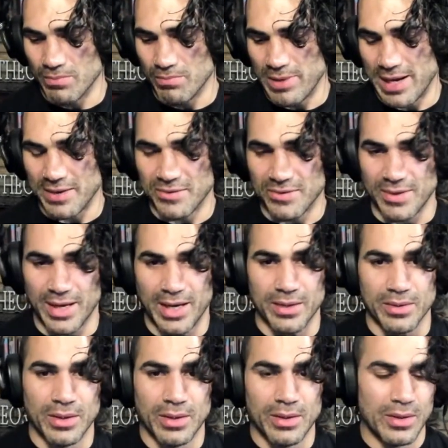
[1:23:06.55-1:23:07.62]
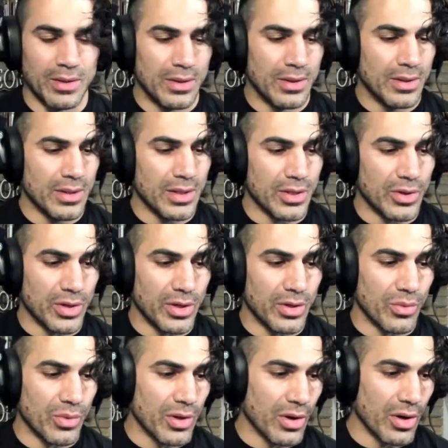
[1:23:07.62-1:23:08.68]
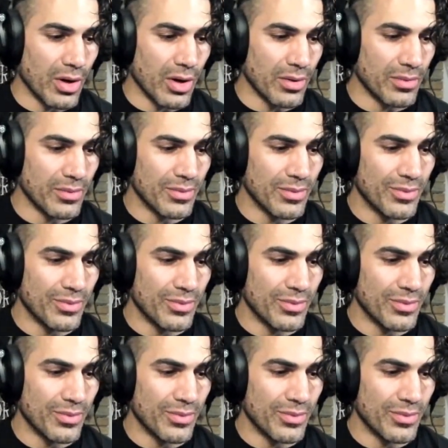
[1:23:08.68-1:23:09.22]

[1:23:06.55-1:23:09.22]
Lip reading: past that, here we are.